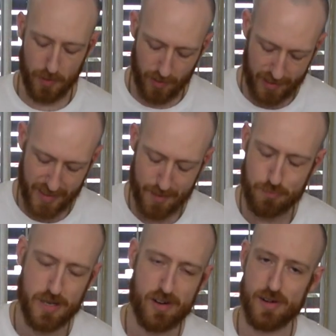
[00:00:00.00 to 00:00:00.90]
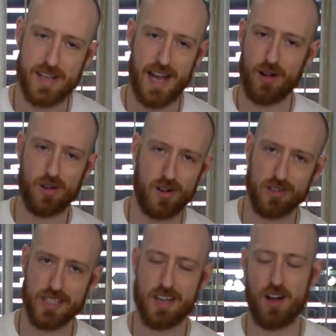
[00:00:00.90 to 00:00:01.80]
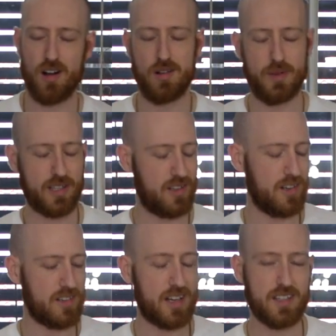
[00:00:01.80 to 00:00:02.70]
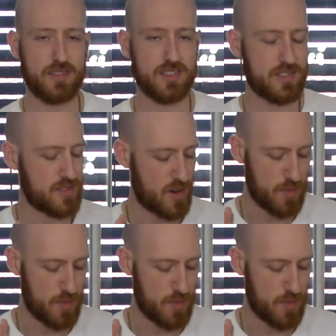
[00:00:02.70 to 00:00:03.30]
but like that beery, alcohol-y, oh my God, I love it so